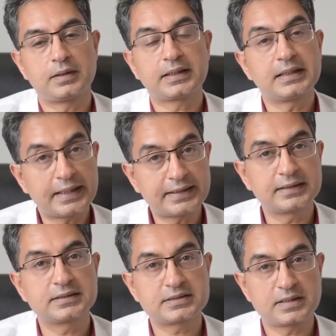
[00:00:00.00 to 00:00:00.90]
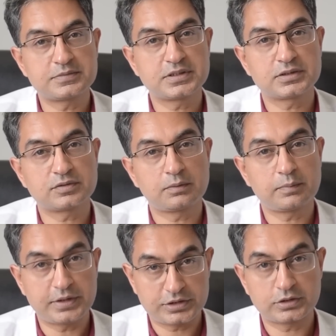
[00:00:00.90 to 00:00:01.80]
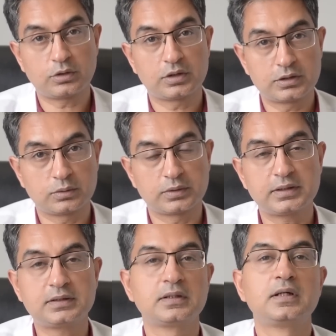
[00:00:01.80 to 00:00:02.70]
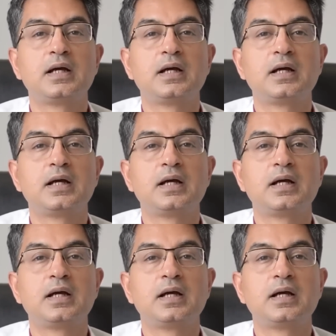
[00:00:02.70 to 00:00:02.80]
collecting the stem cells from a patient or a donor